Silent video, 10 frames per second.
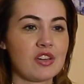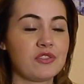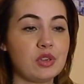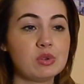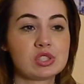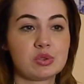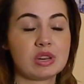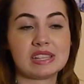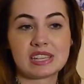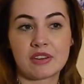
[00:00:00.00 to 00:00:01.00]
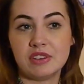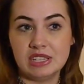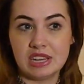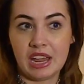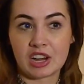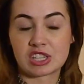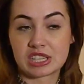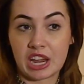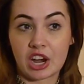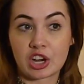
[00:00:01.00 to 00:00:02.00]
few students every day are
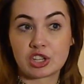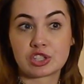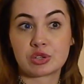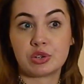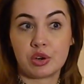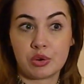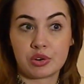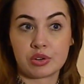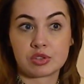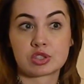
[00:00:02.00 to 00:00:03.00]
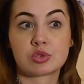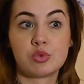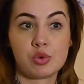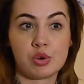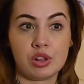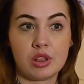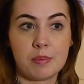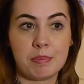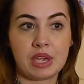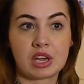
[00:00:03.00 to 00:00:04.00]
scared to go to school
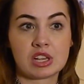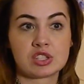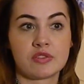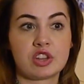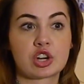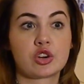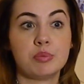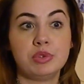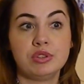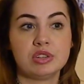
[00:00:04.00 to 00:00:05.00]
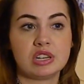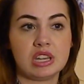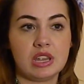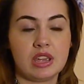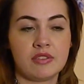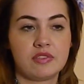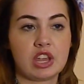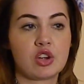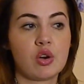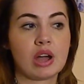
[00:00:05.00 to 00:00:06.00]
because of their community. If they
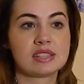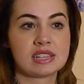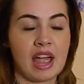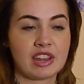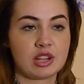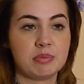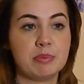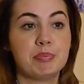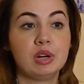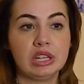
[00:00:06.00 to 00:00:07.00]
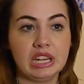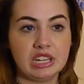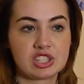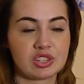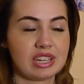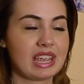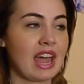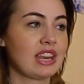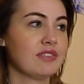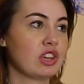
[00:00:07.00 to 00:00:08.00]
go outside, they'll be bullied, so they
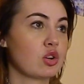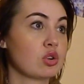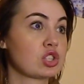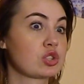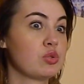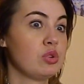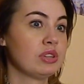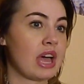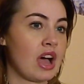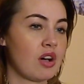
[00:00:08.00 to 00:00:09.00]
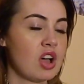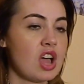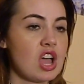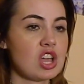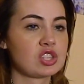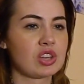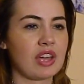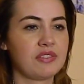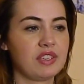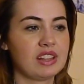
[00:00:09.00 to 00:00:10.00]
can't even go to school now. So I
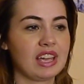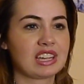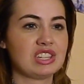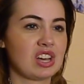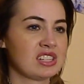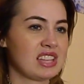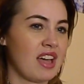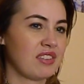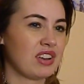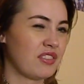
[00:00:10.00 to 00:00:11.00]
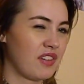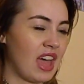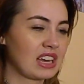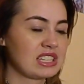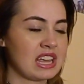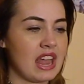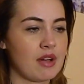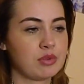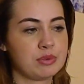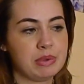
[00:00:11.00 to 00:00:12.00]
feel like it does have an effect, and I
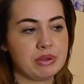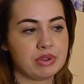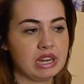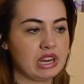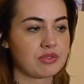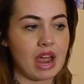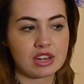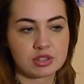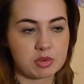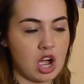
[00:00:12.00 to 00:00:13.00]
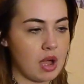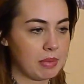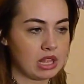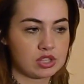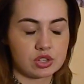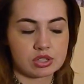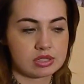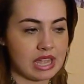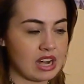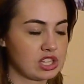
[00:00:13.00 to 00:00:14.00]
would be reading random comments or
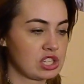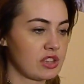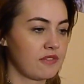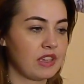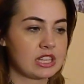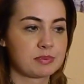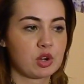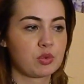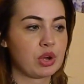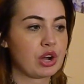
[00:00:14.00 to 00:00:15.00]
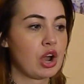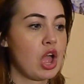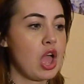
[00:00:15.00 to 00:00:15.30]
statuses on Facebook where